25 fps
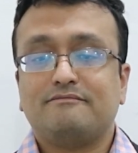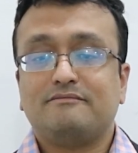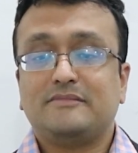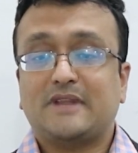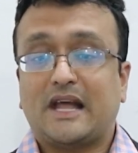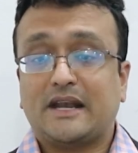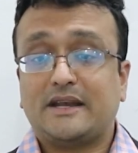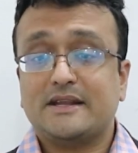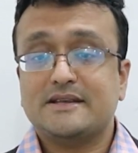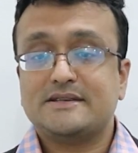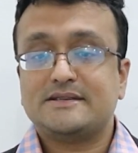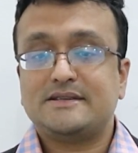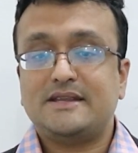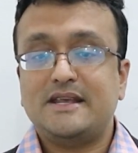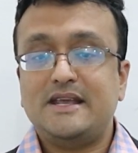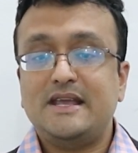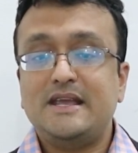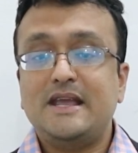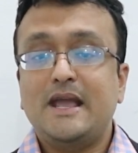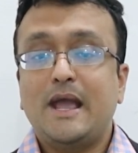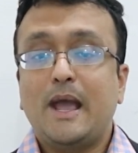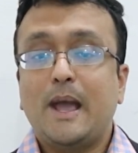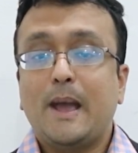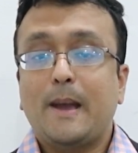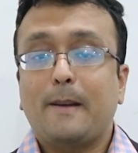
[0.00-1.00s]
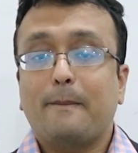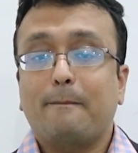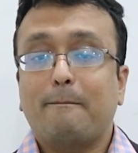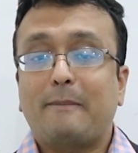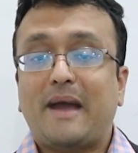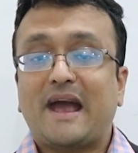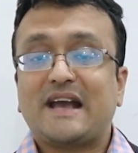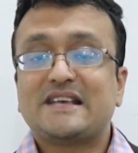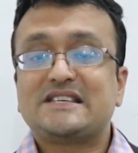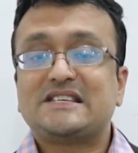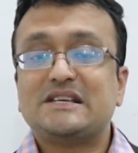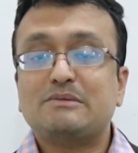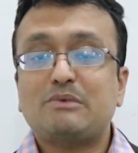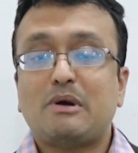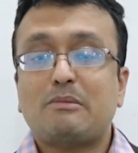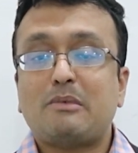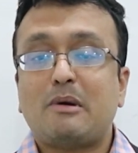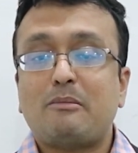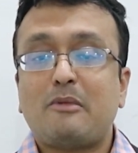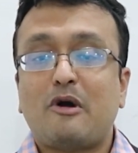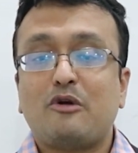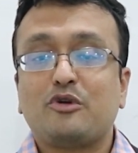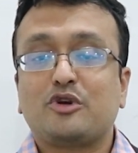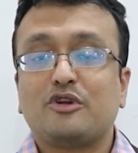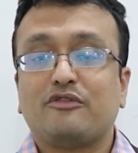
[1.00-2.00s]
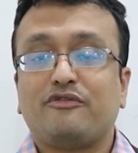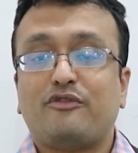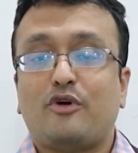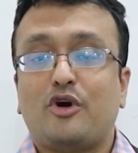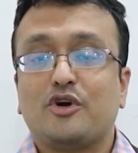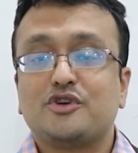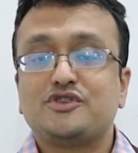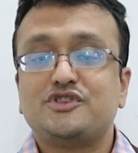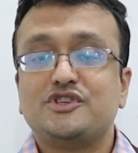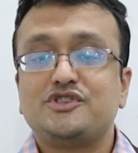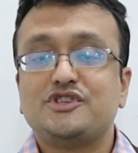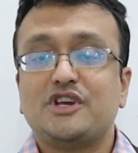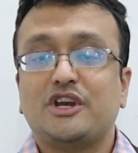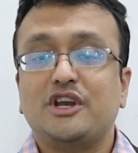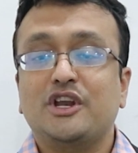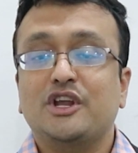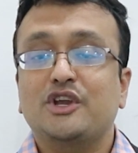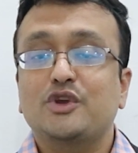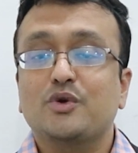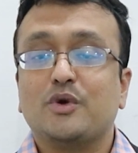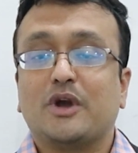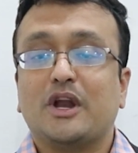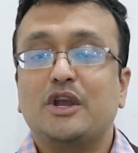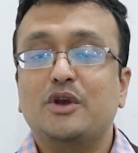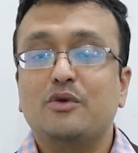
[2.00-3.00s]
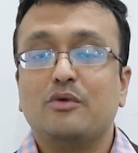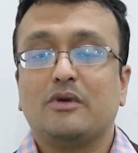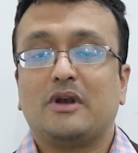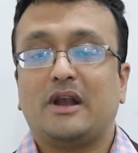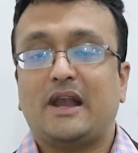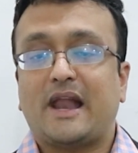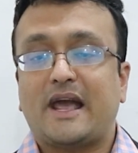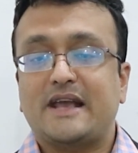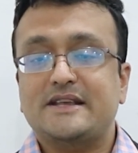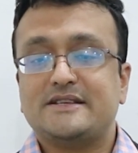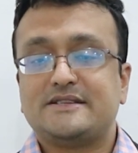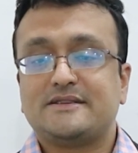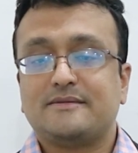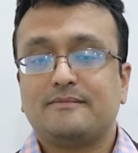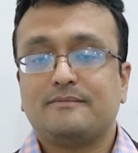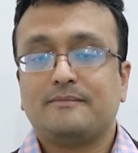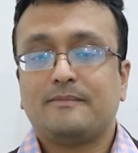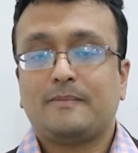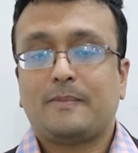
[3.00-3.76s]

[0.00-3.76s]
that is the maximum amount of oxygen you can utilize,